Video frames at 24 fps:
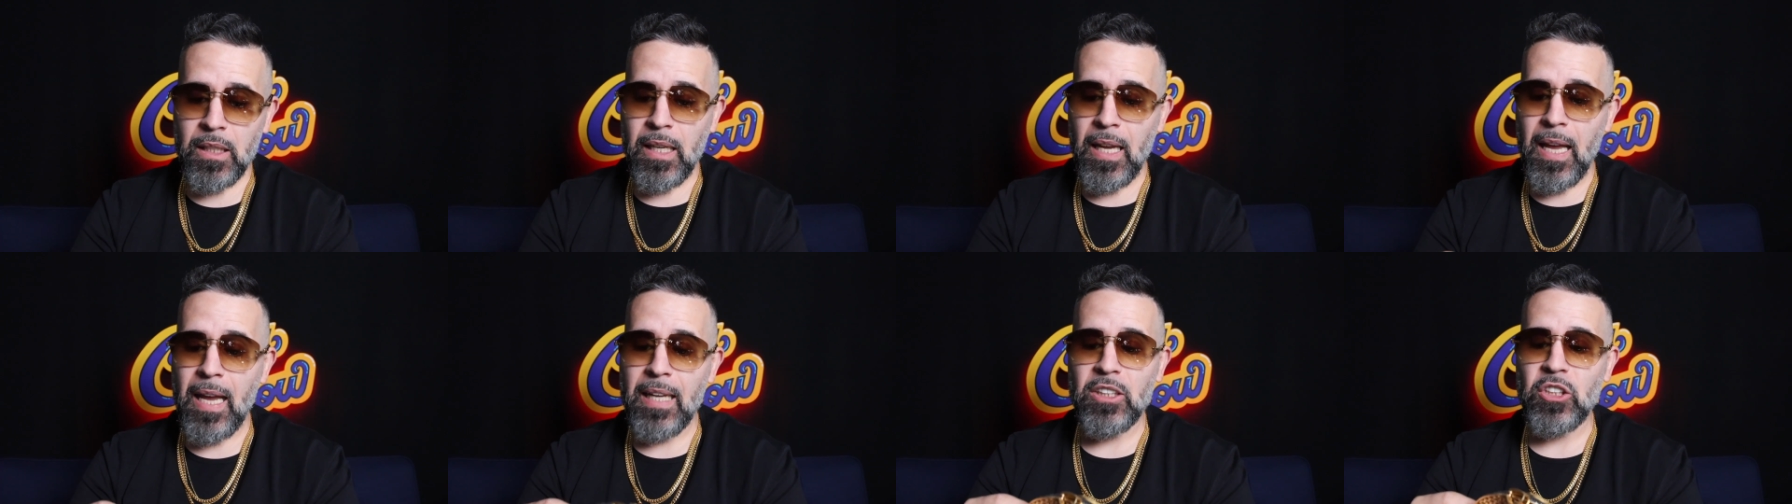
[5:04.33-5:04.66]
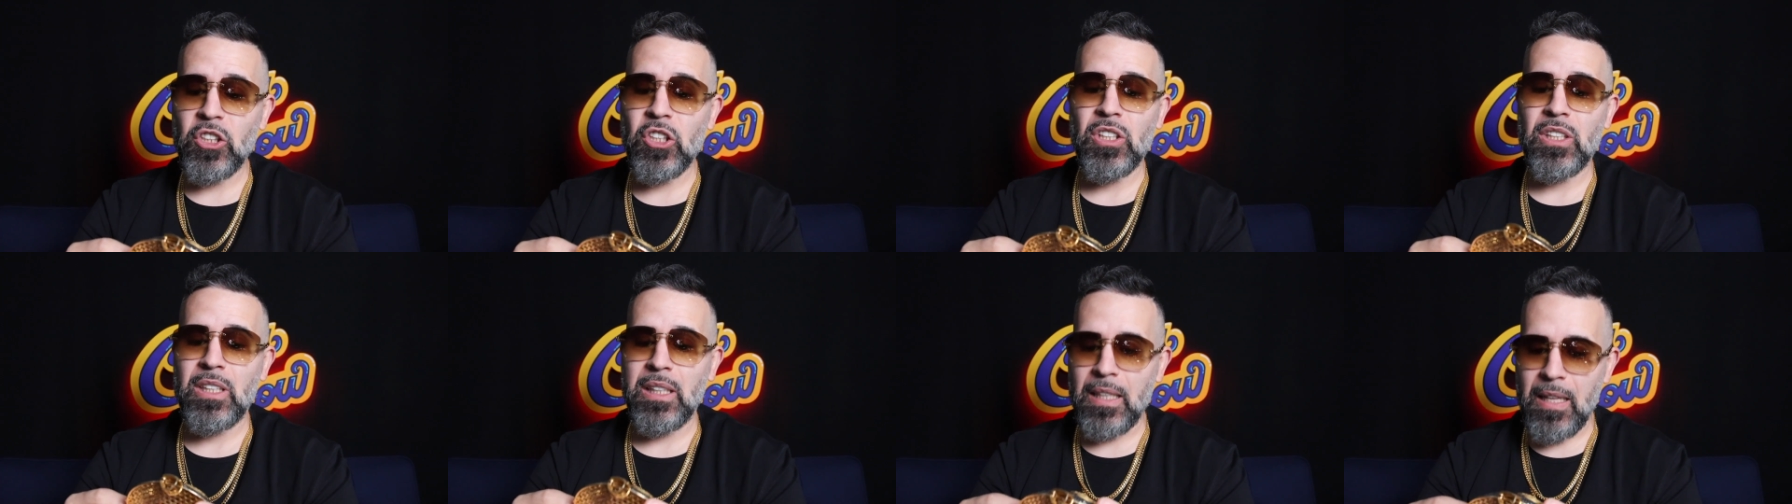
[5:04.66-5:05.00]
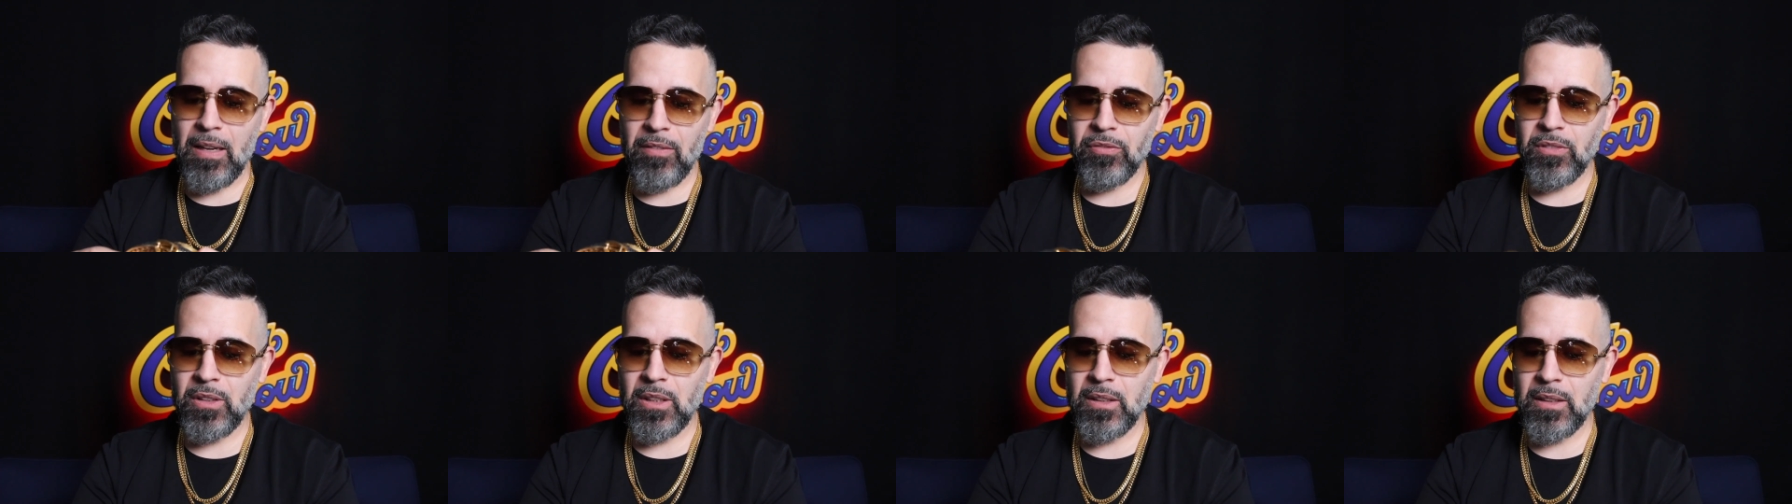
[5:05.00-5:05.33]
and just
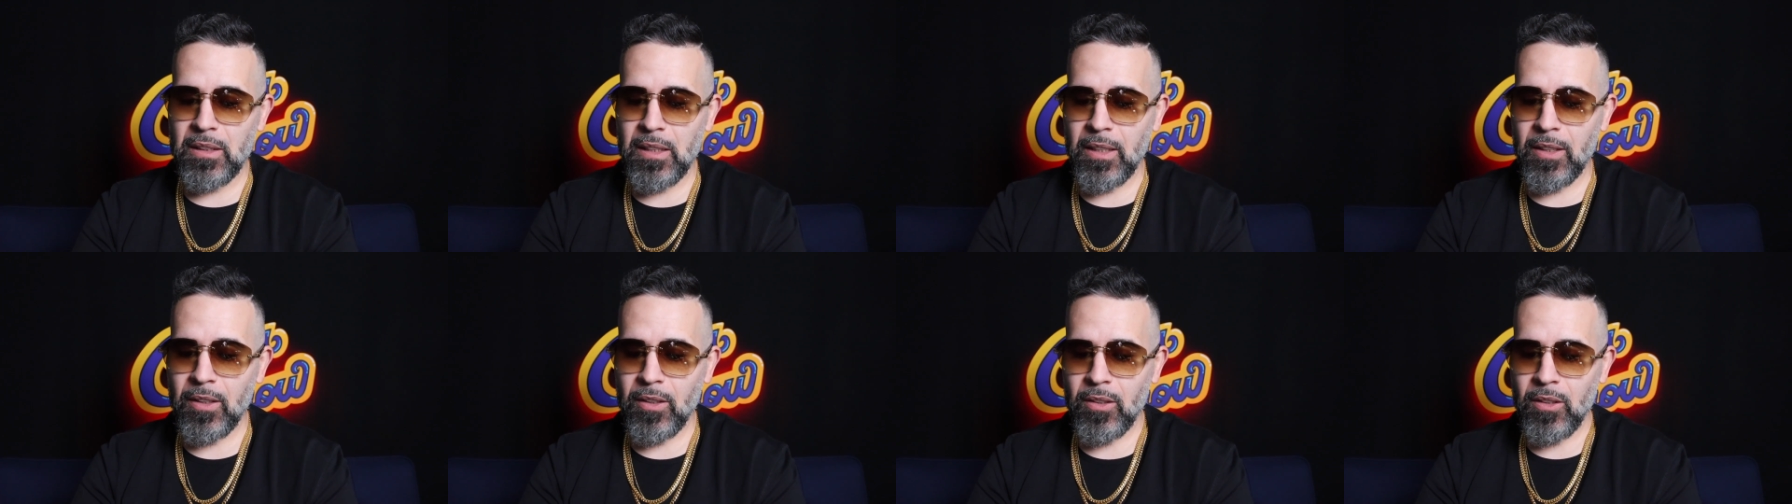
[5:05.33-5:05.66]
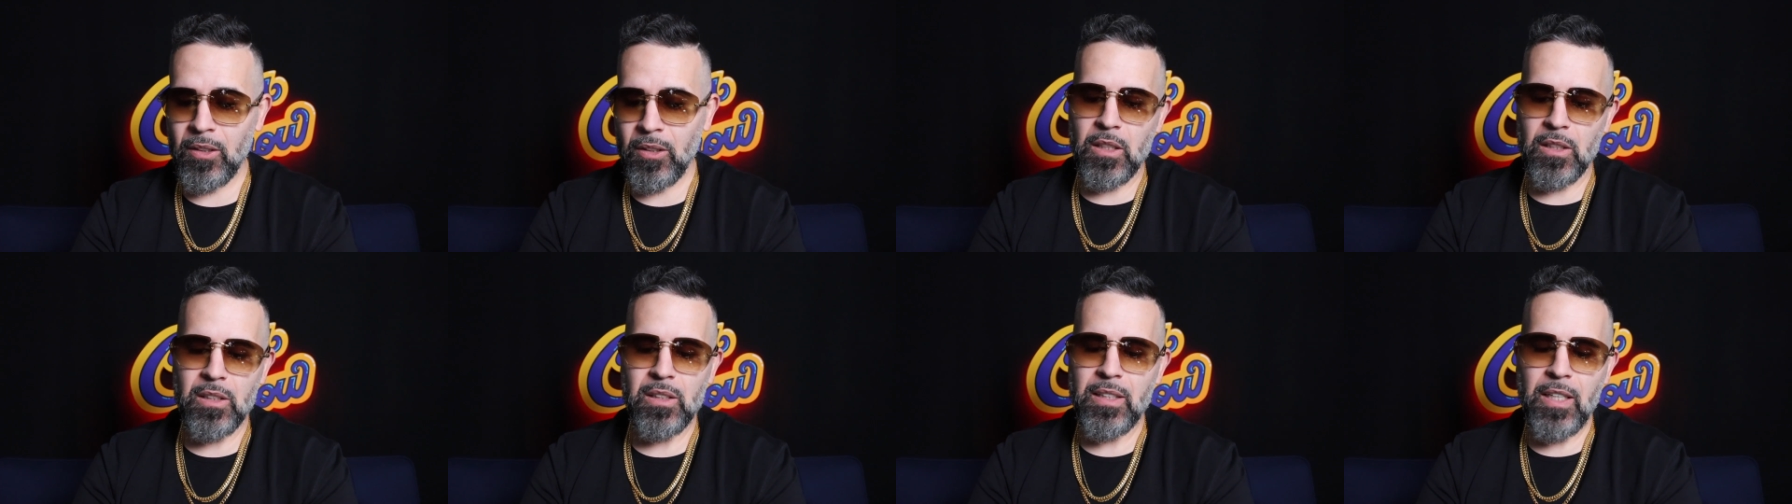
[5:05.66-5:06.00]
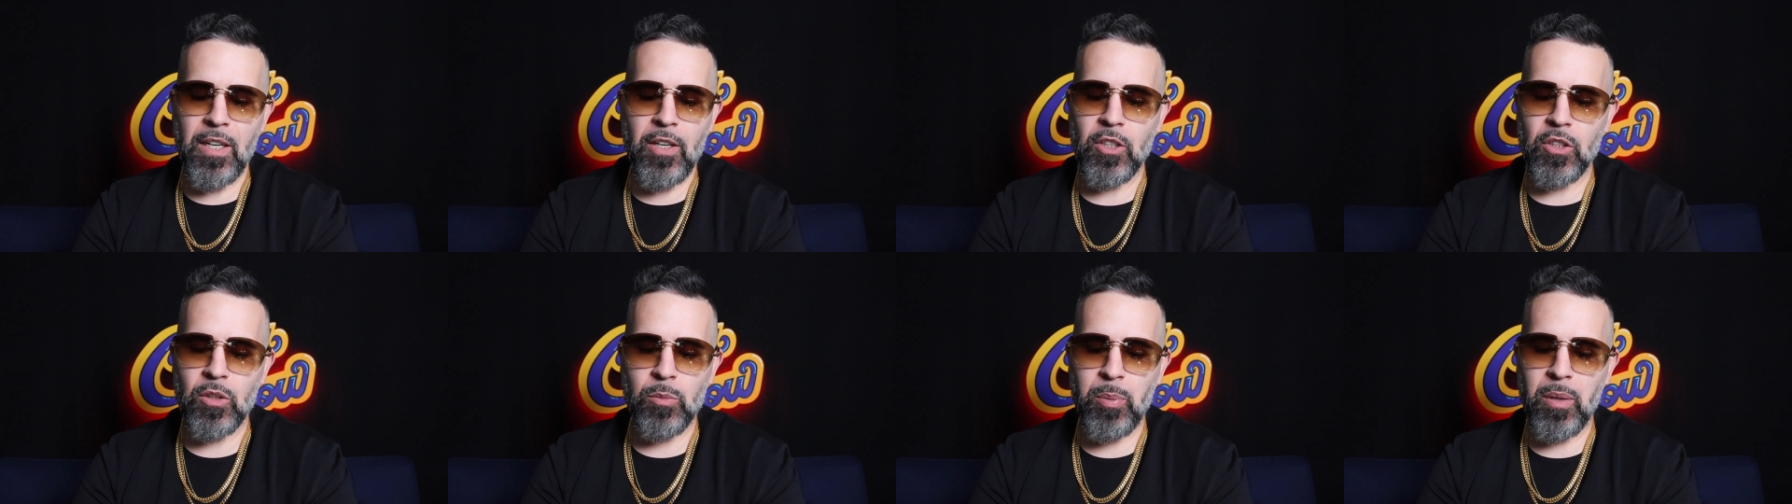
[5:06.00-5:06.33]
left it there, because
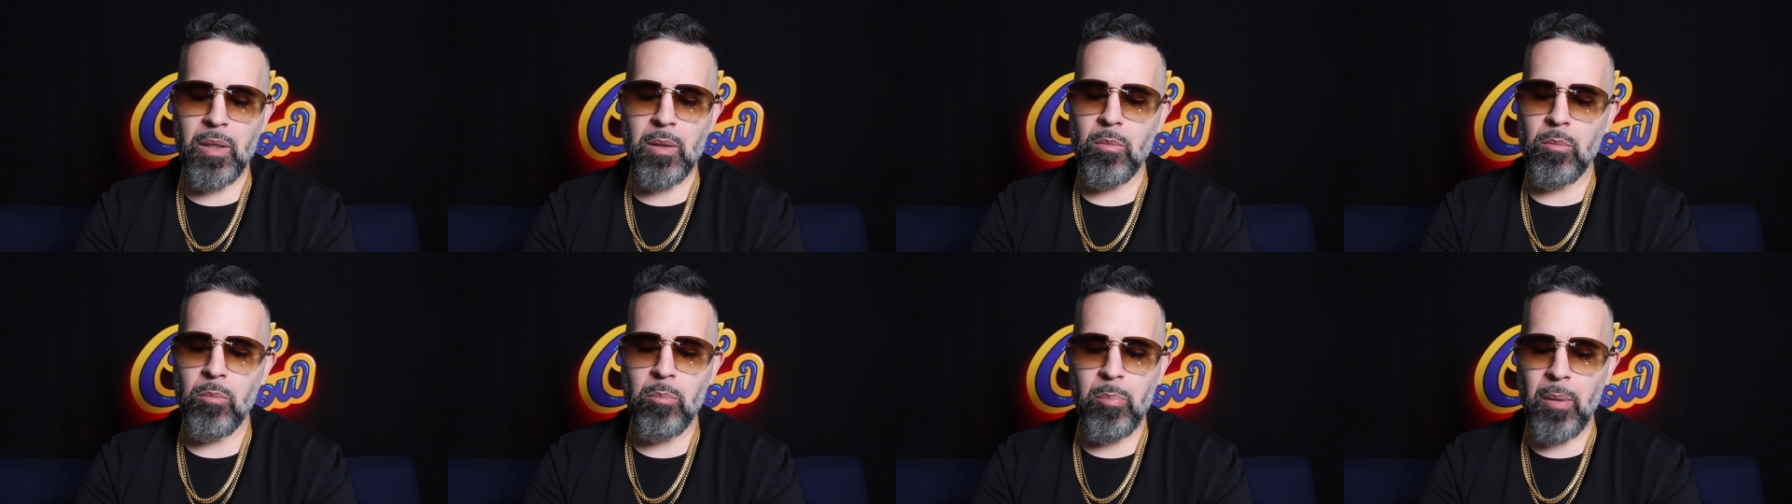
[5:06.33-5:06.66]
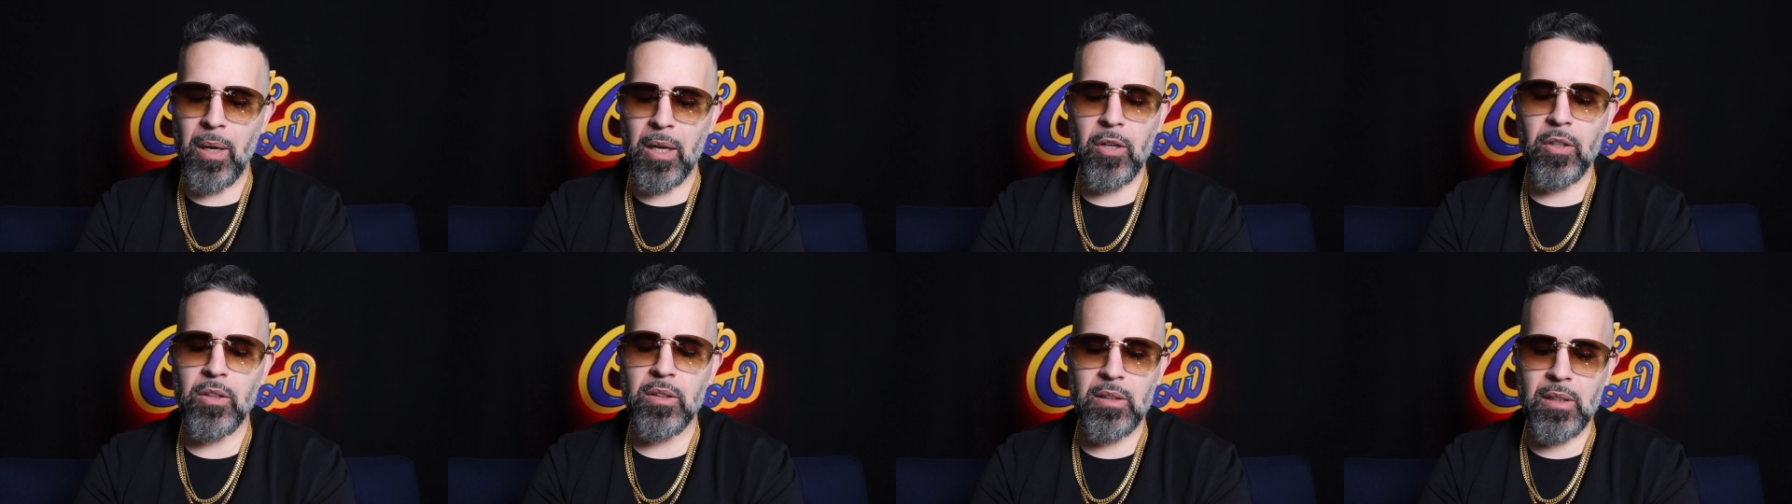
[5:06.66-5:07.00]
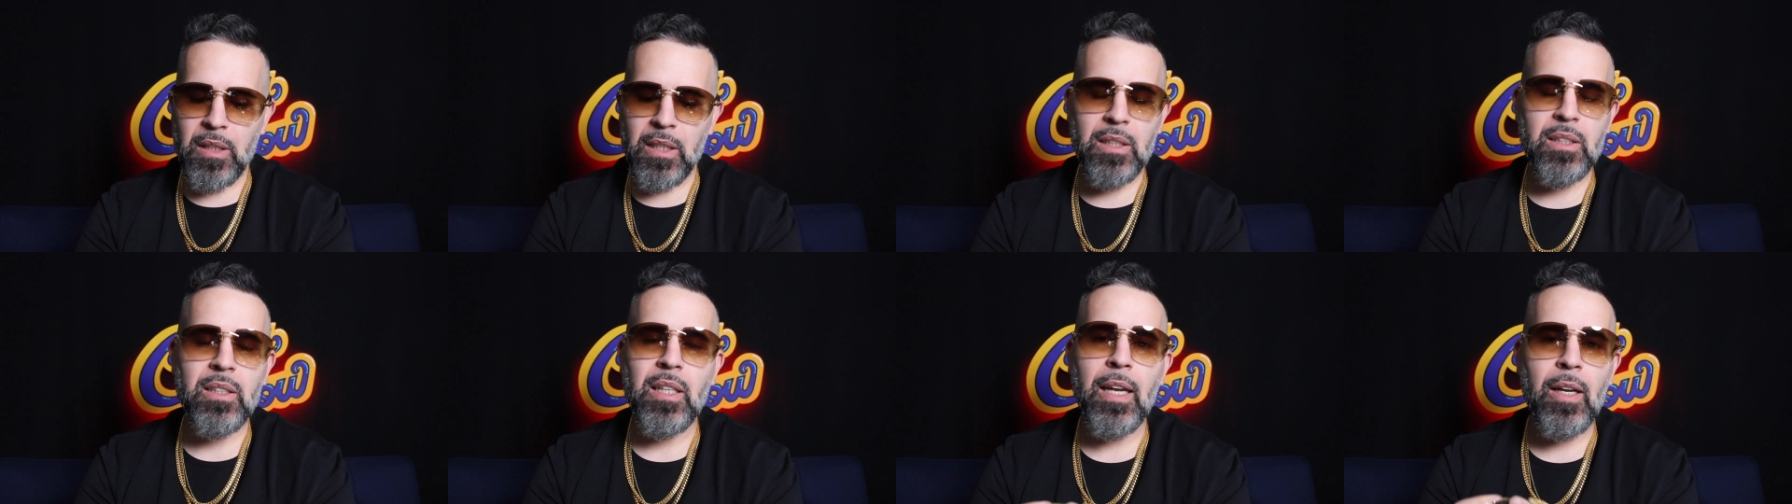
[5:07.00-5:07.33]
there's been better
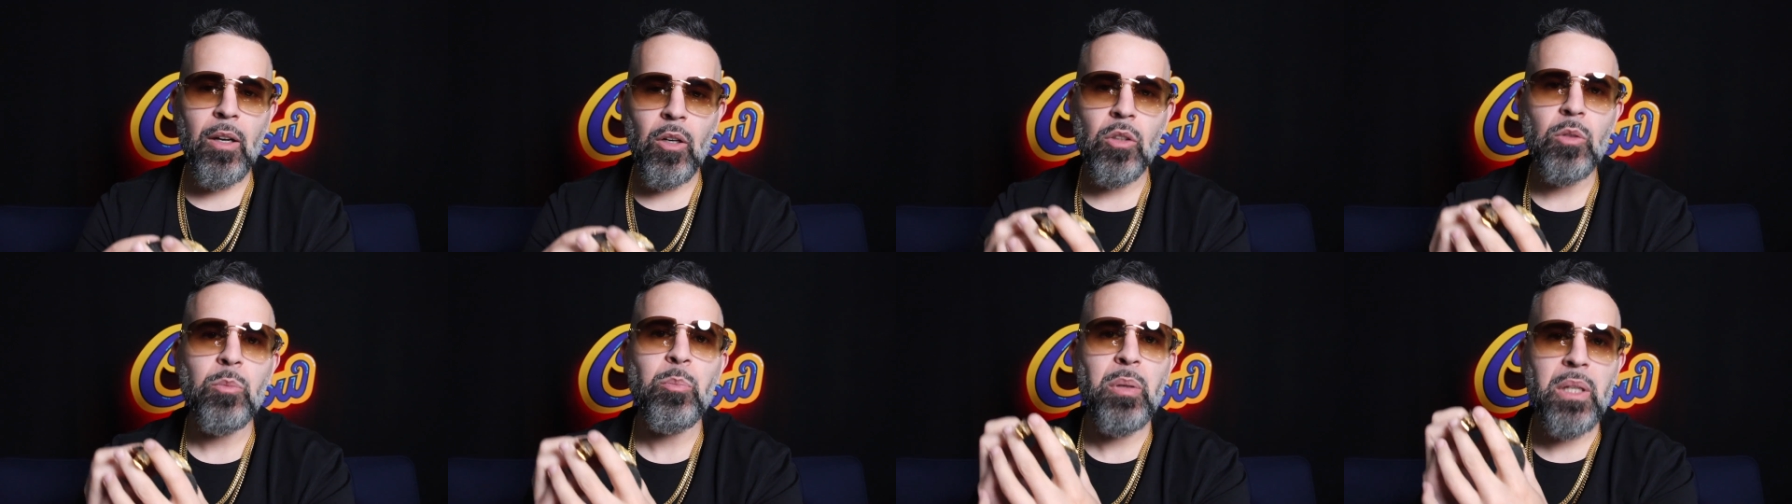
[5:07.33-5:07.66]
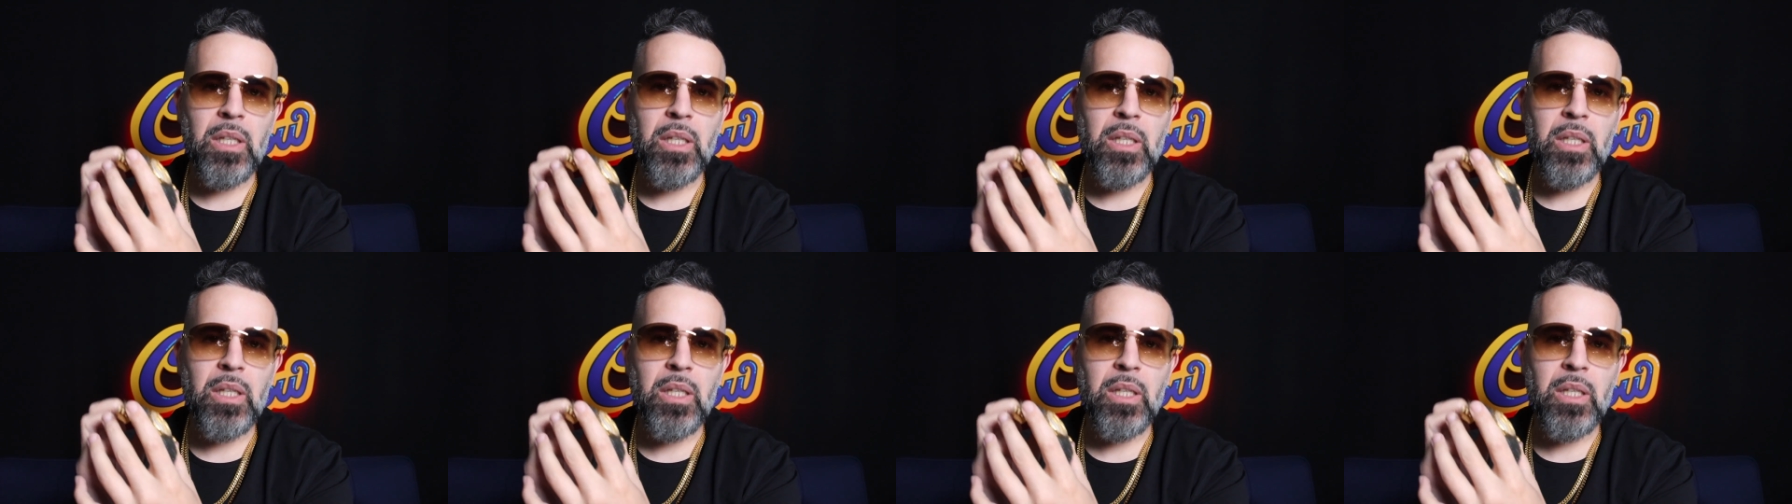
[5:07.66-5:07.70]
detailed